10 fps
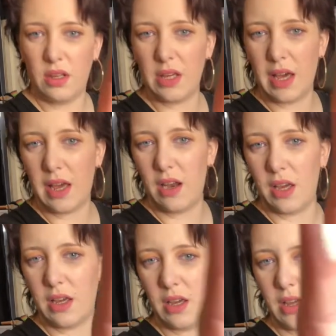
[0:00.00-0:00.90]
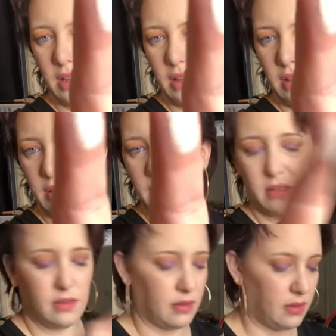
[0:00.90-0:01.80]
yeah, like a,
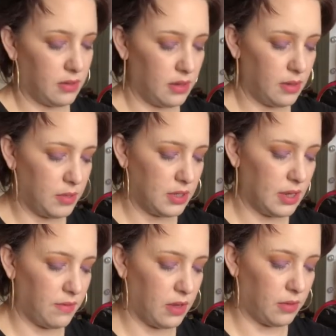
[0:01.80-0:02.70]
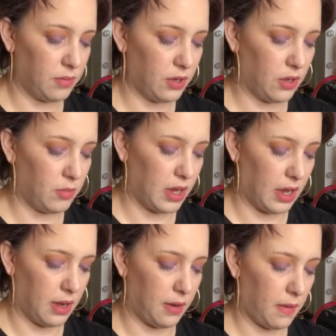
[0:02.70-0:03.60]
let me see if I can put it on my
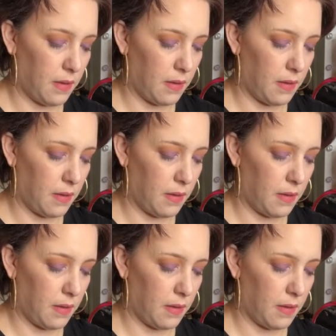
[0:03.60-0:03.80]
hand.